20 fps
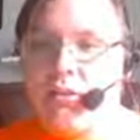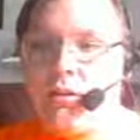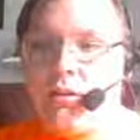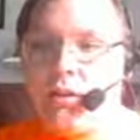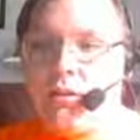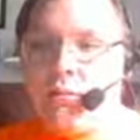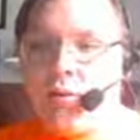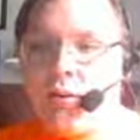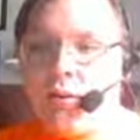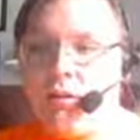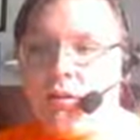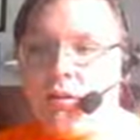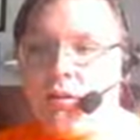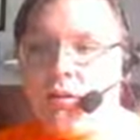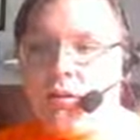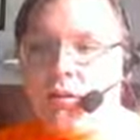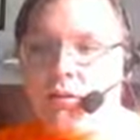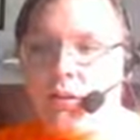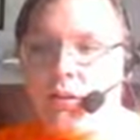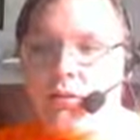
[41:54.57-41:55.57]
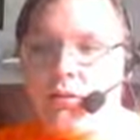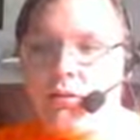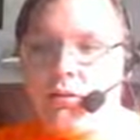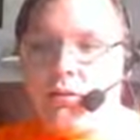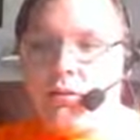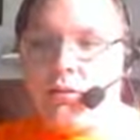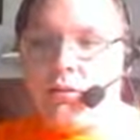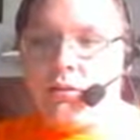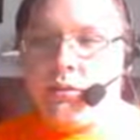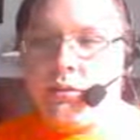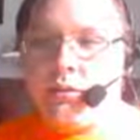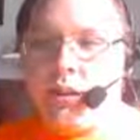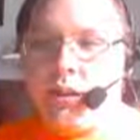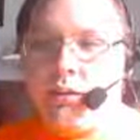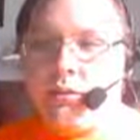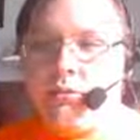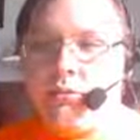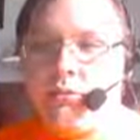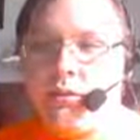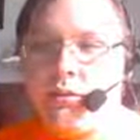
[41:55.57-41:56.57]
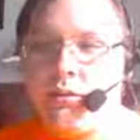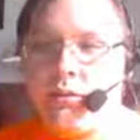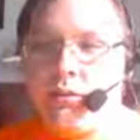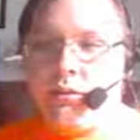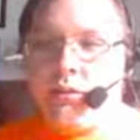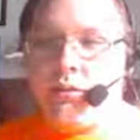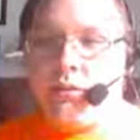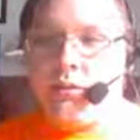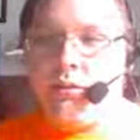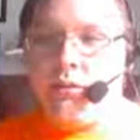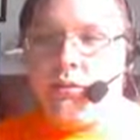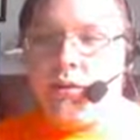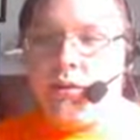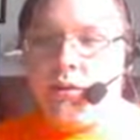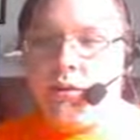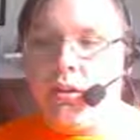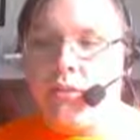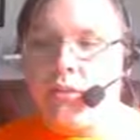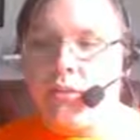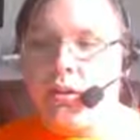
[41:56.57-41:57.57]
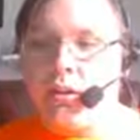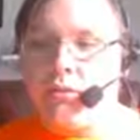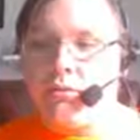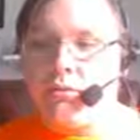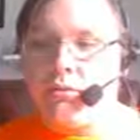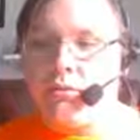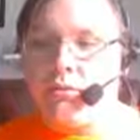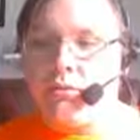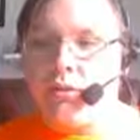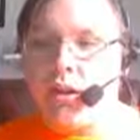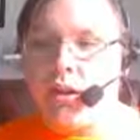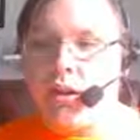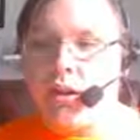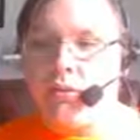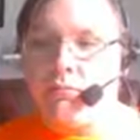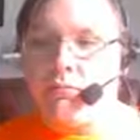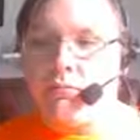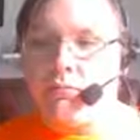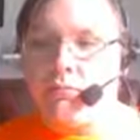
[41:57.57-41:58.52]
That makes it look like the statue, the finger, and tells you the time.